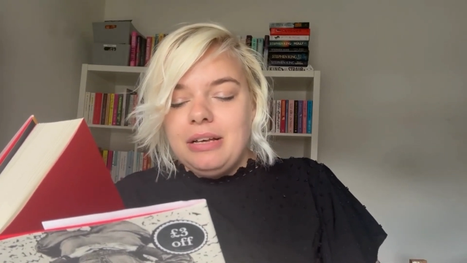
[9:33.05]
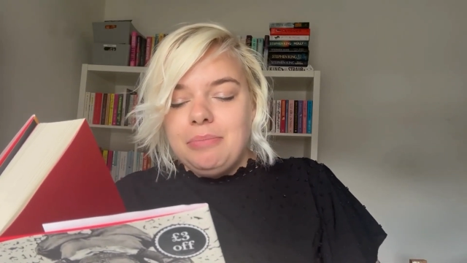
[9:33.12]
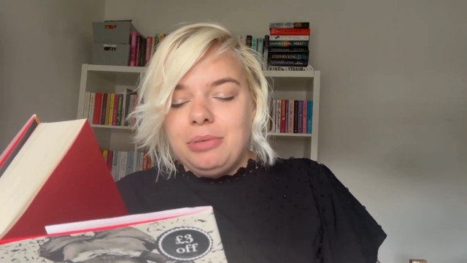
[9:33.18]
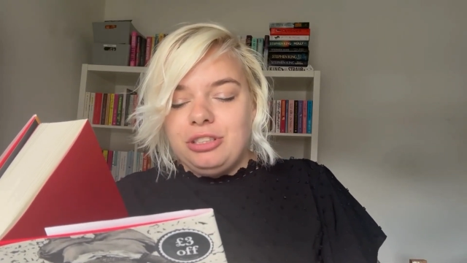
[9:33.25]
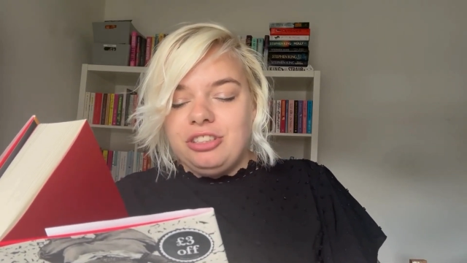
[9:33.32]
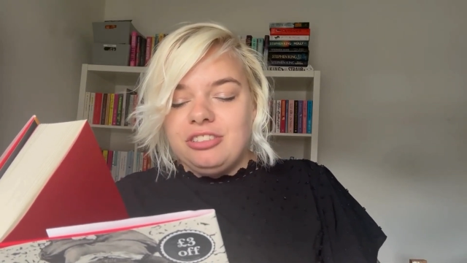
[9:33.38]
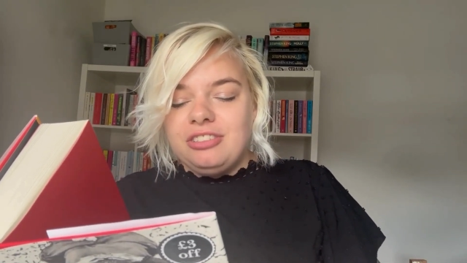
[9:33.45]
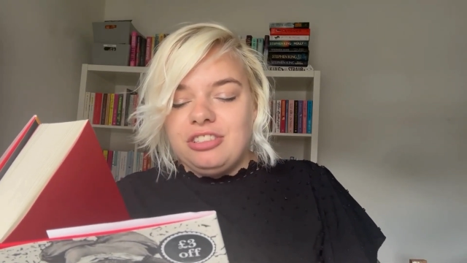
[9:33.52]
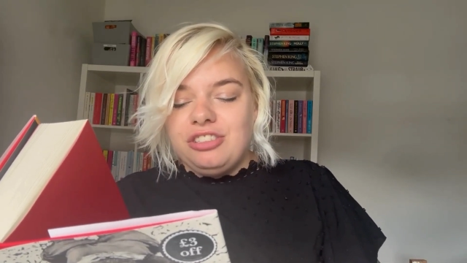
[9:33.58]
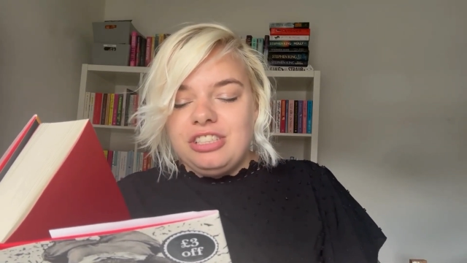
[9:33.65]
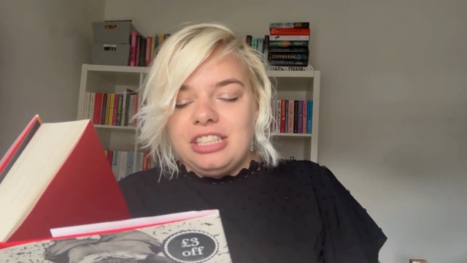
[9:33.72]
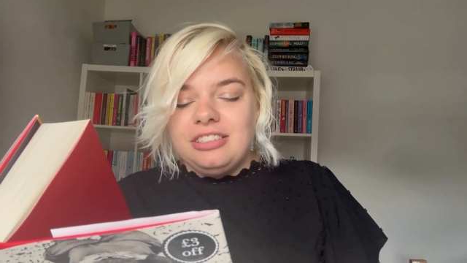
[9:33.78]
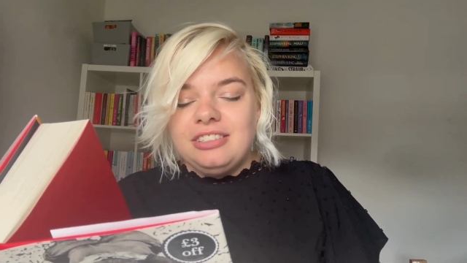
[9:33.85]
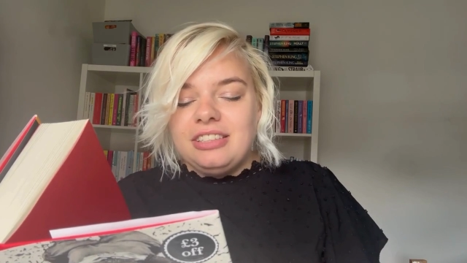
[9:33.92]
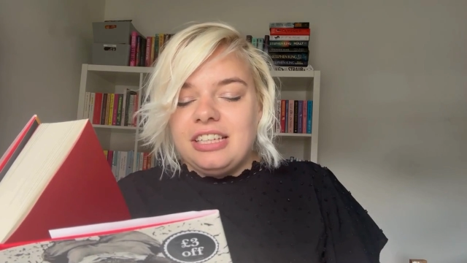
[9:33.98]
But just as she
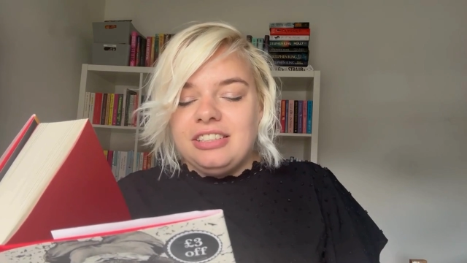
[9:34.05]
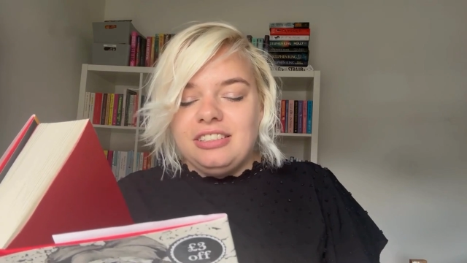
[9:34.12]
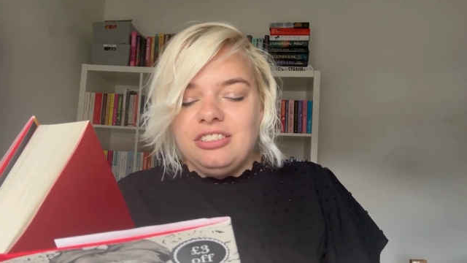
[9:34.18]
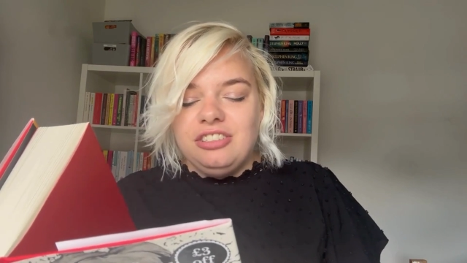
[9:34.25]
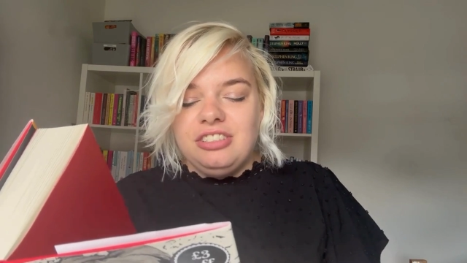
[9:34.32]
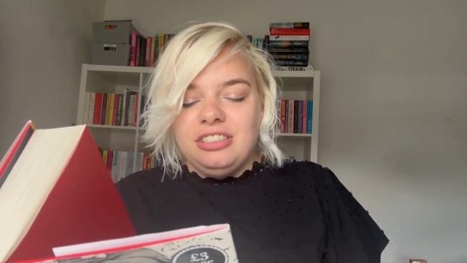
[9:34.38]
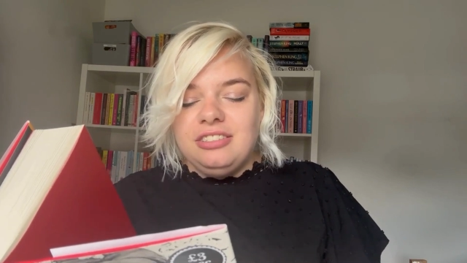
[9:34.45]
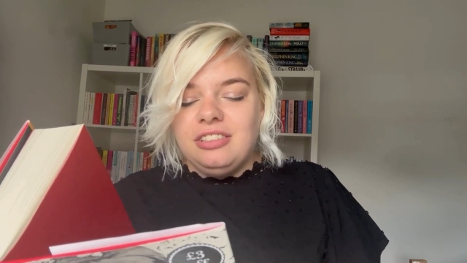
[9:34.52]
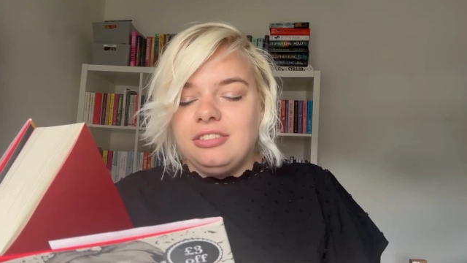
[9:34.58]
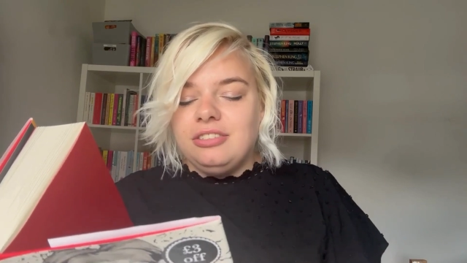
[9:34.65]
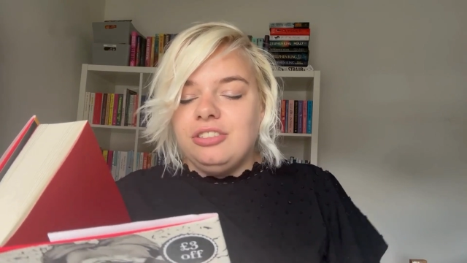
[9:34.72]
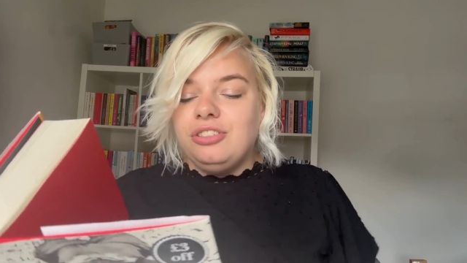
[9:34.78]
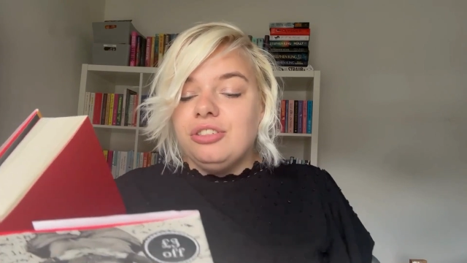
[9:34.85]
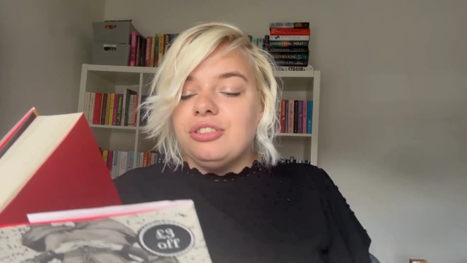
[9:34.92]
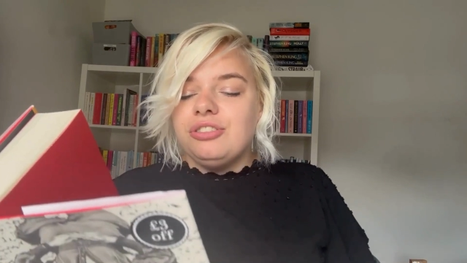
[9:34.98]
is certain she's a
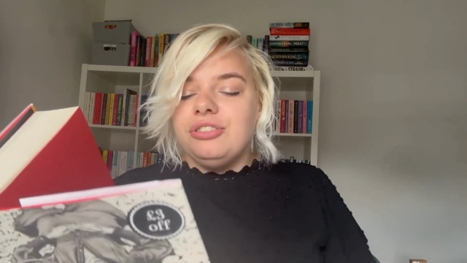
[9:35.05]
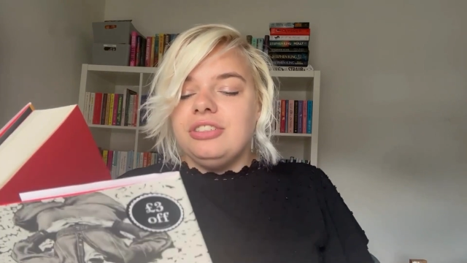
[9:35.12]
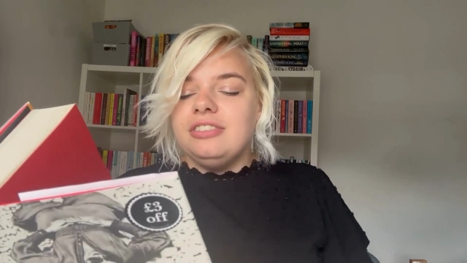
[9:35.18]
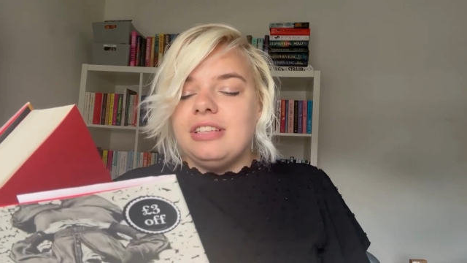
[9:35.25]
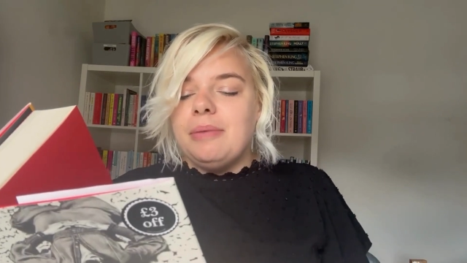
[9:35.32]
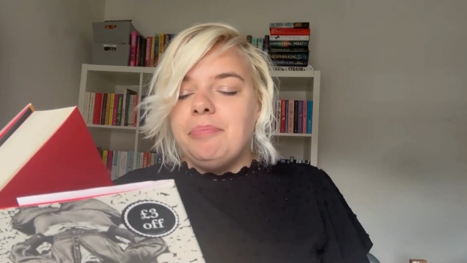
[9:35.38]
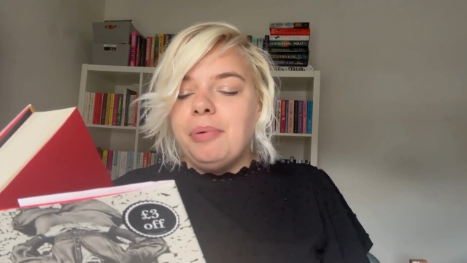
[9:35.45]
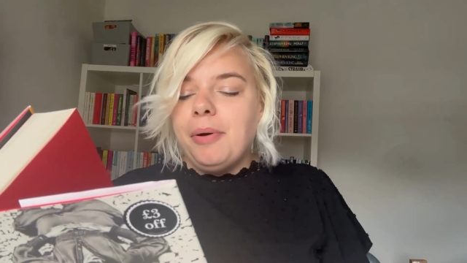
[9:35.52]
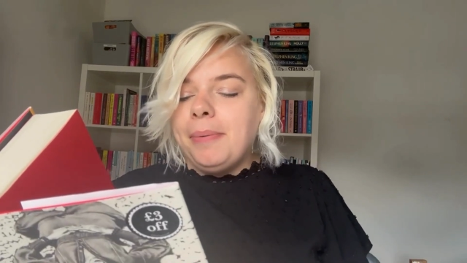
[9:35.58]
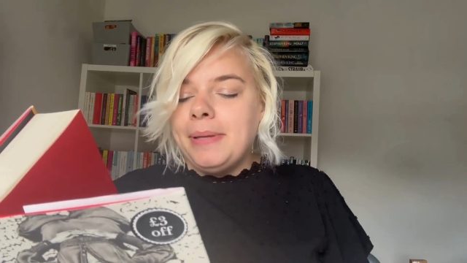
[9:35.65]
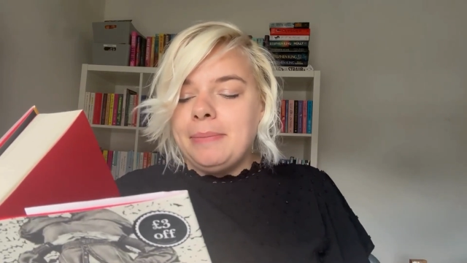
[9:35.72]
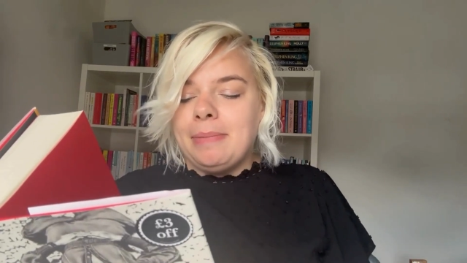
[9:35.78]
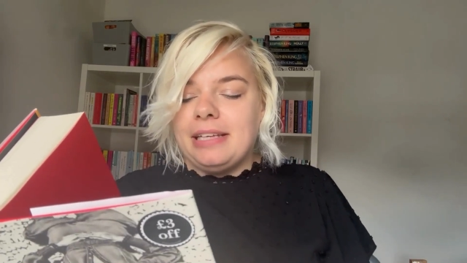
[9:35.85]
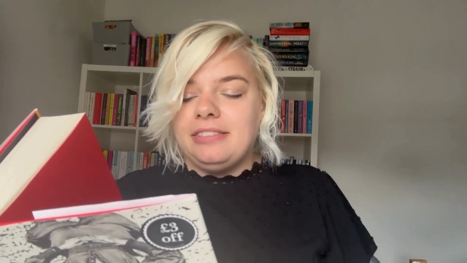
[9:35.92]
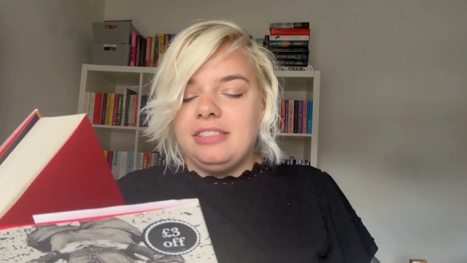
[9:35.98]
seductress and
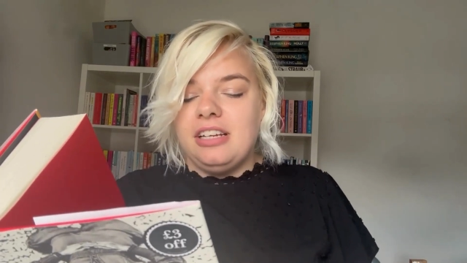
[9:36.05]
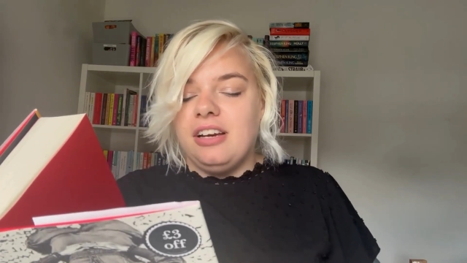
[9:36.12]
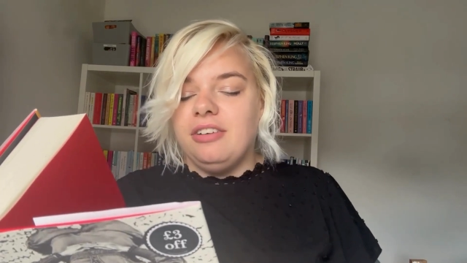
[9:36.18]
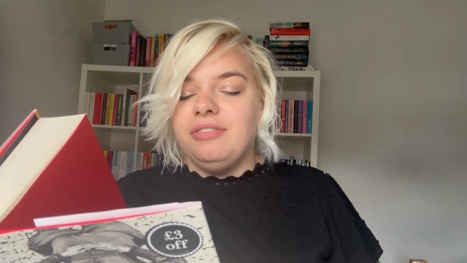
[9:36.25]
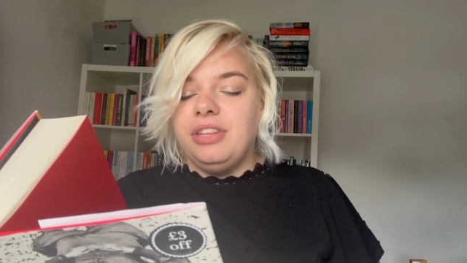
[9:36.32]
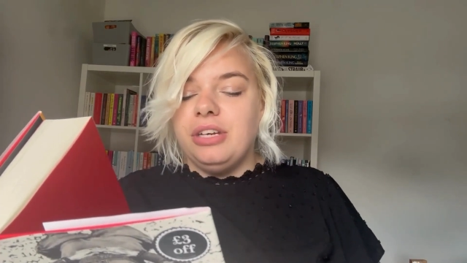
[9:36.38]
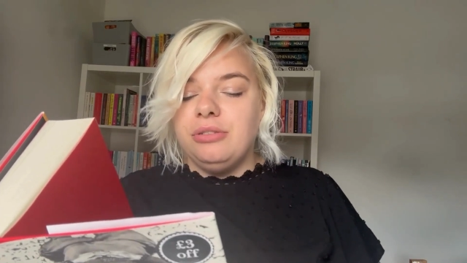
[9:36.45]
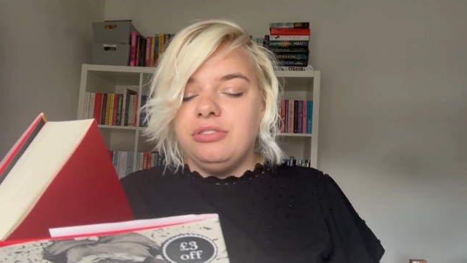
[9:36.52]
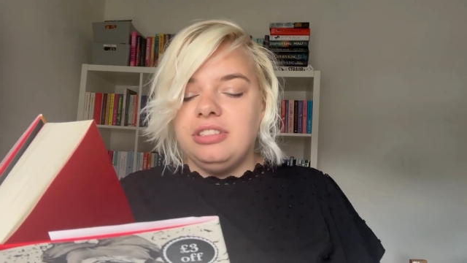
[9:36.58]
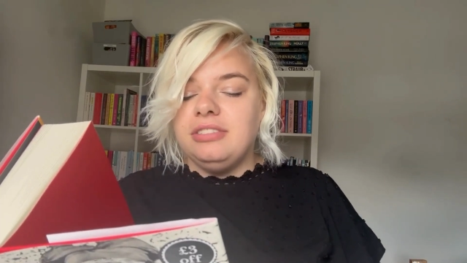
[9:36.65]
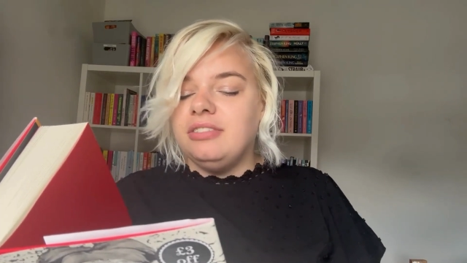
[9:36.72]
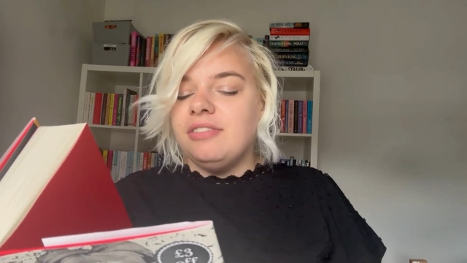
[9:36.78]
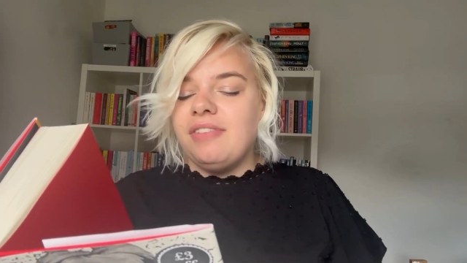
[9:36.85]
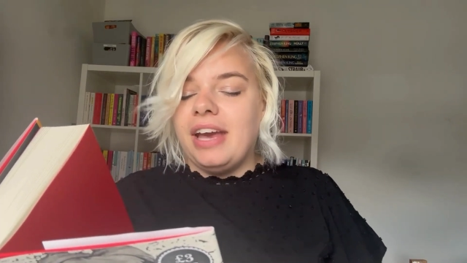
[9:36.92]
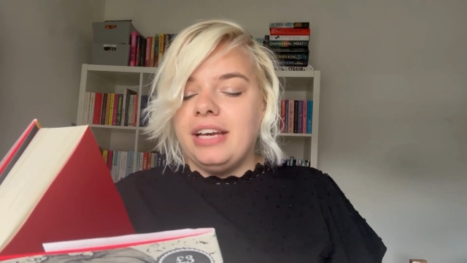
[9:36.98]
puppet master of those she
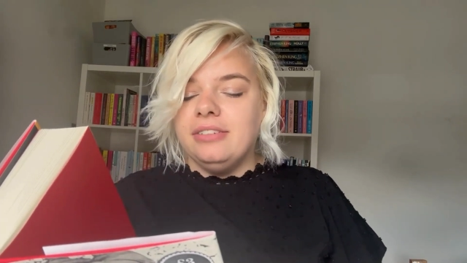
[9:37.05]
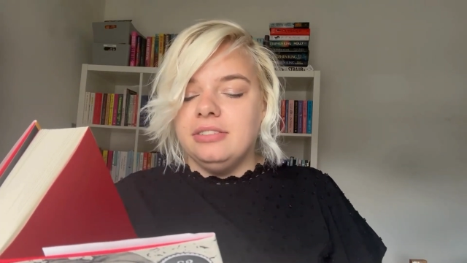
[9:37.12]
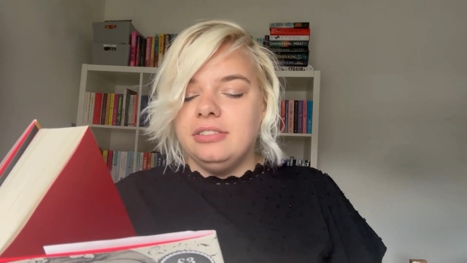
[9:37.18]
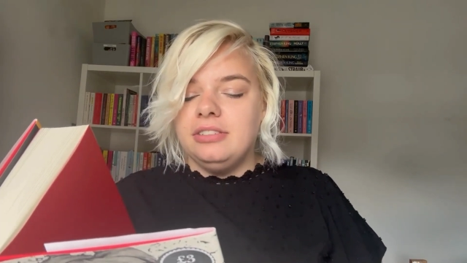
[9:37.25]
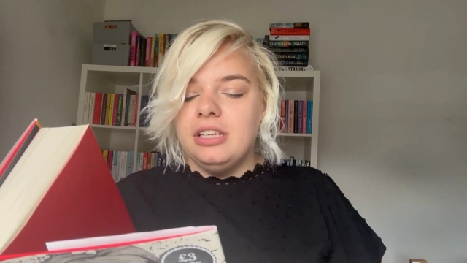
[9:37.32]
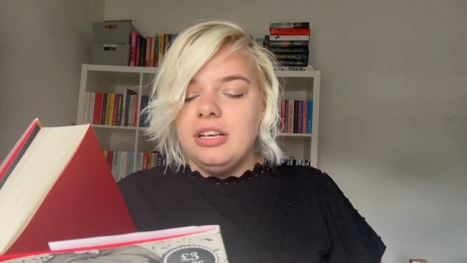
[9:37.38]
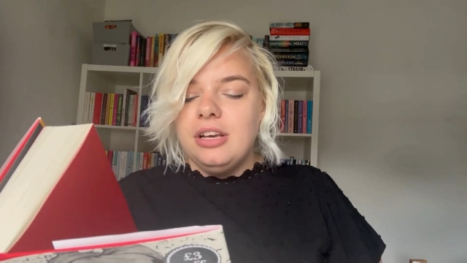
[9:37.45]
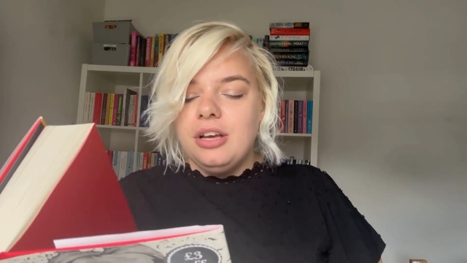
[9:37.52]
surveils,